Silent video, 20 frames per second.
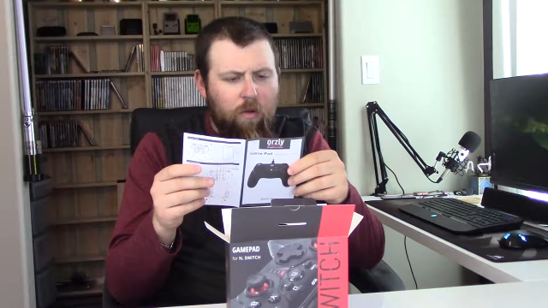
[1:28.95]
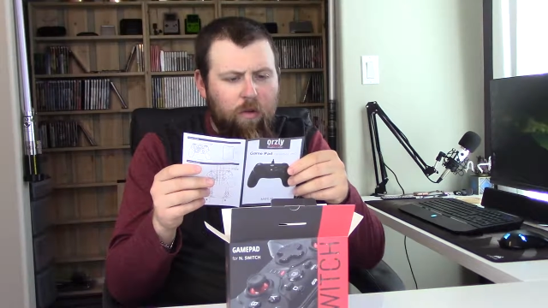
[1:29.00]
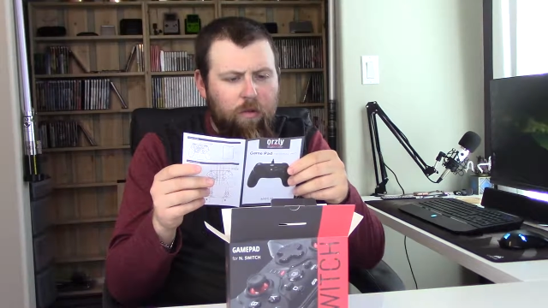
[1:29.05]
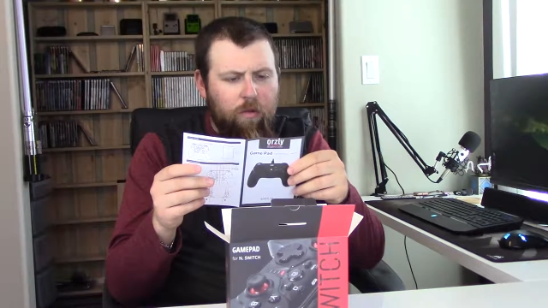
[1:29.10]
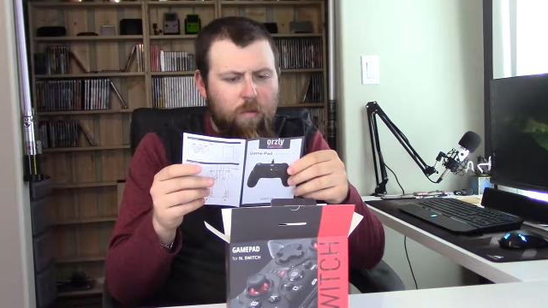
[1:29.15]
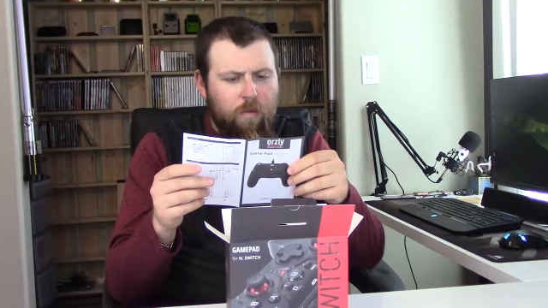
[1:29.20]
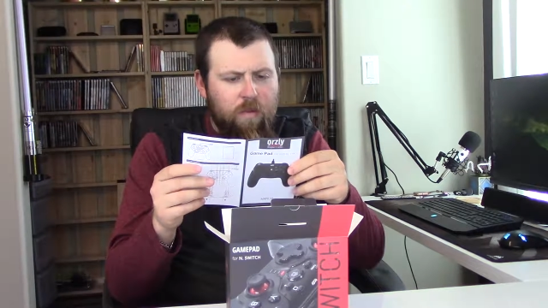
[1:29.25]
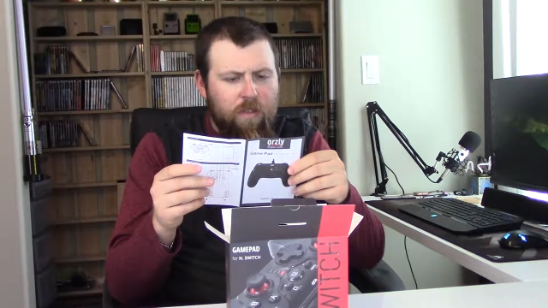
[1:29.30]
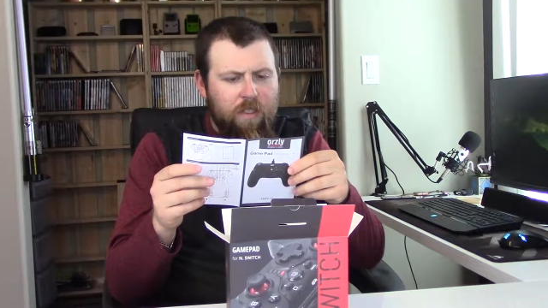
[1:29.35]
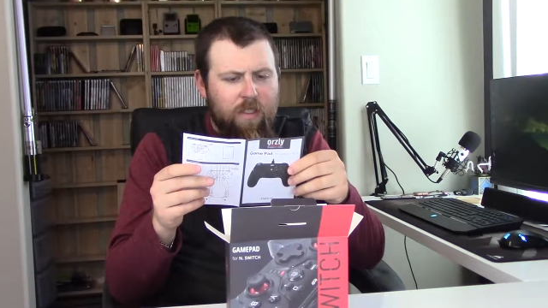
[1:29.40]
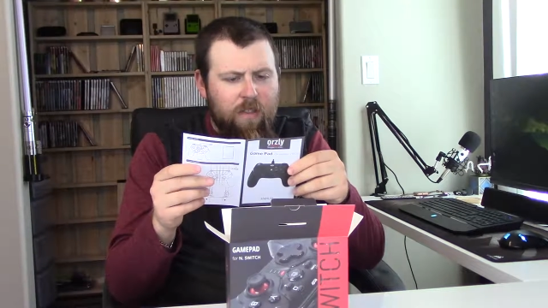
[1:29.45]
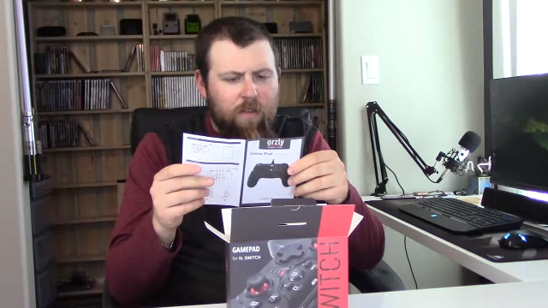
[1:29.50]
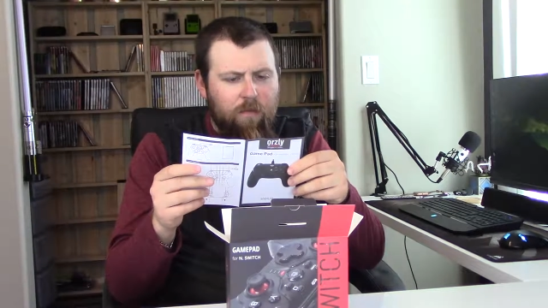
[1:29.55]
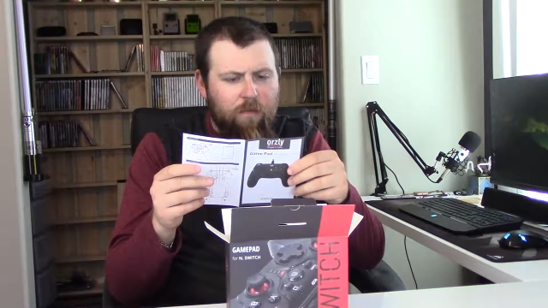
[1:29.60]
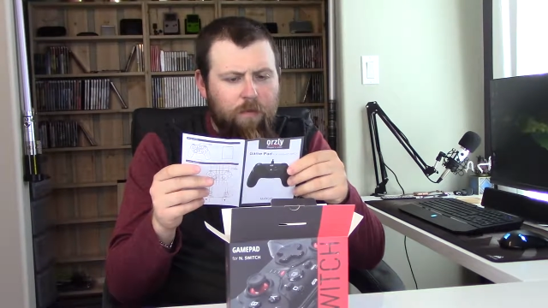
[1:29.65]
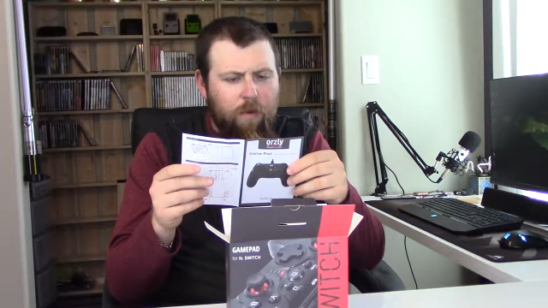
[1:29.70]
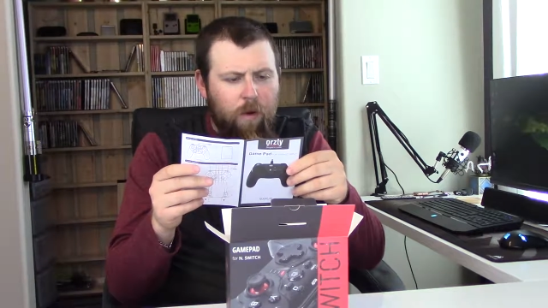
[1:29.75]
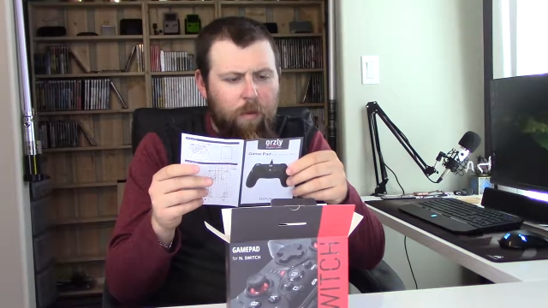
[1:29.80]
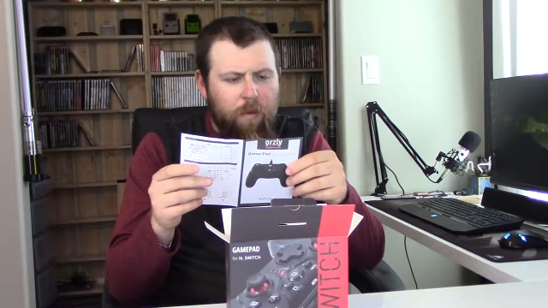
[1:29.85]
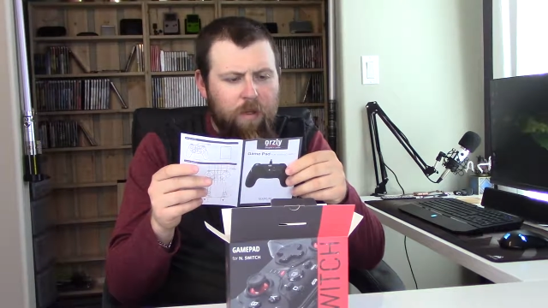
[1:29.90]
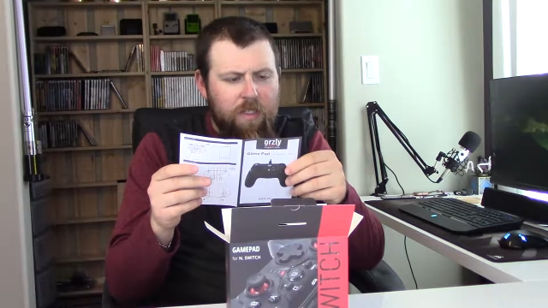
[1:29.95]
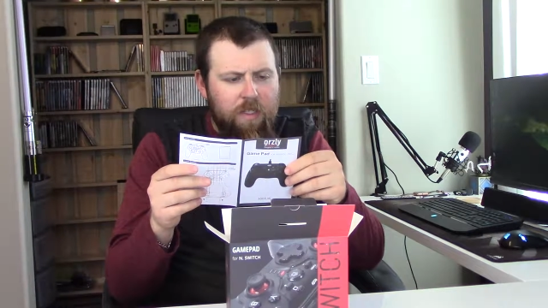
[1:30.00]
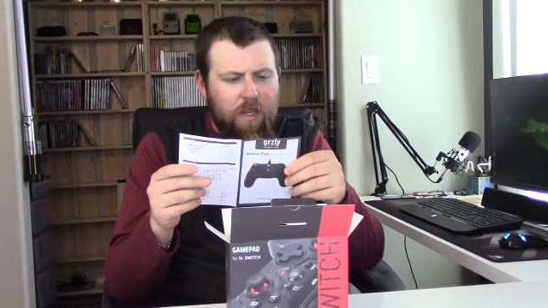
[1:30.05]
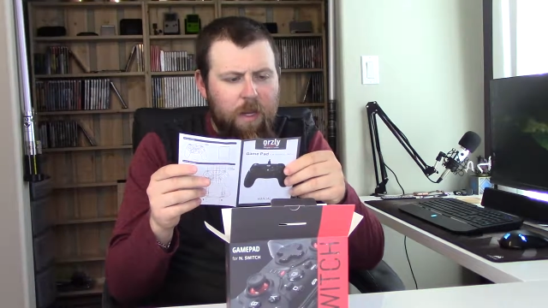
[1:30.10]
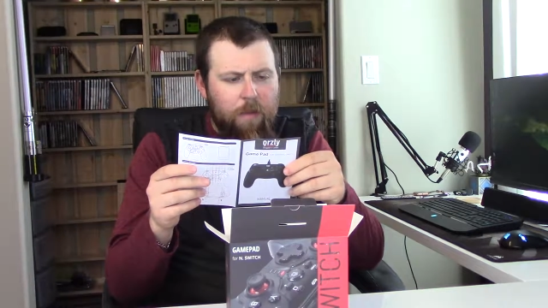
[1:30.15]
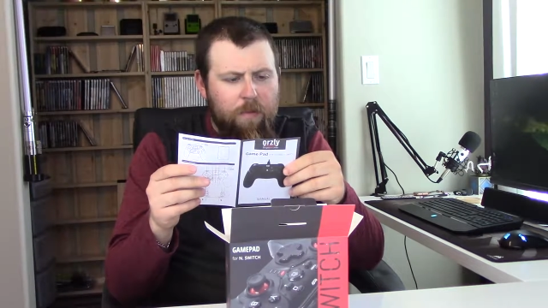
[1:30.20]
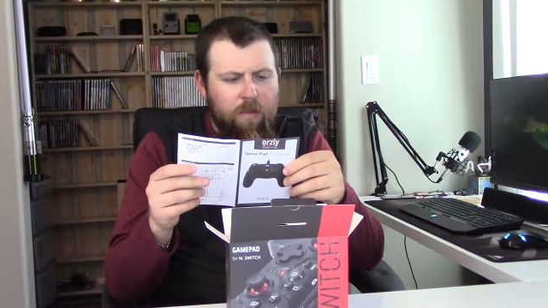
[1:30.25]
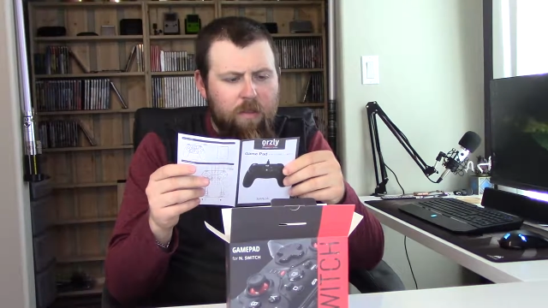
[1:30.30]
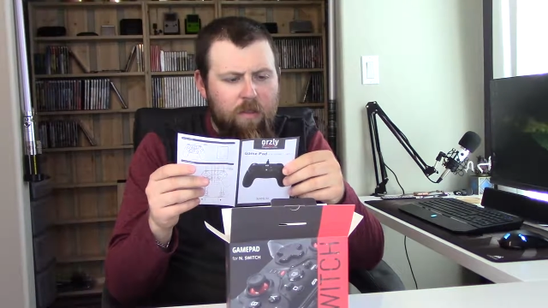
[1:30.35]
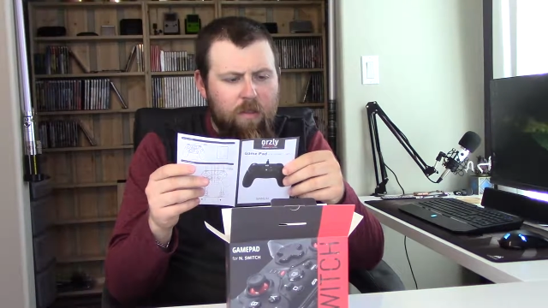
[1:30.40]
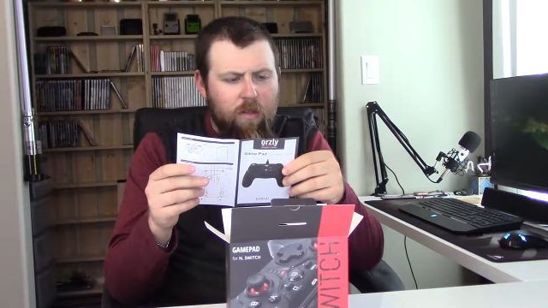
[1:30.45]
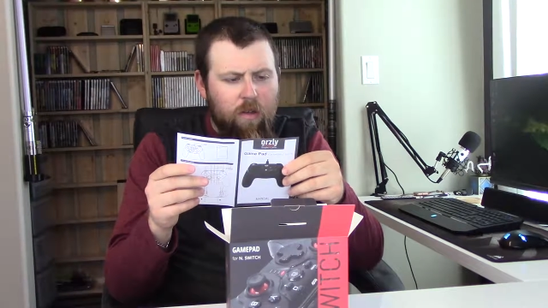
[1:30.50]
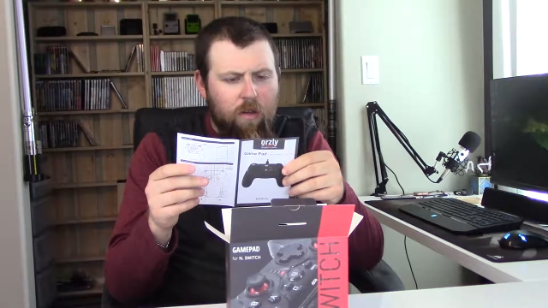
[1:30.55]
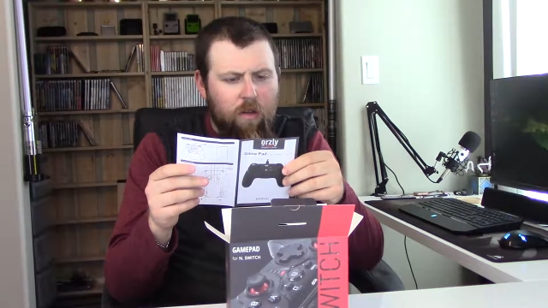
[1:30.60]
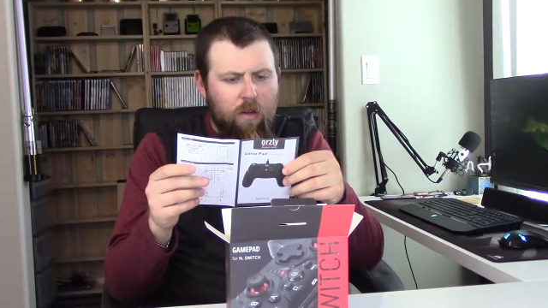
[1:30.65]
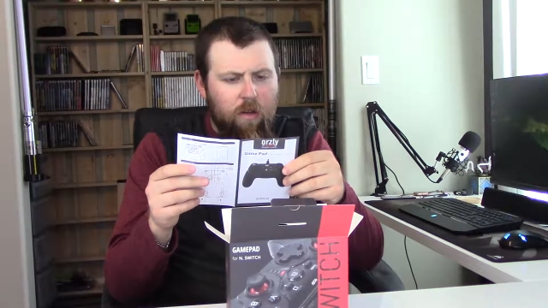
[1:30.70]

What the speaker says: through the following steps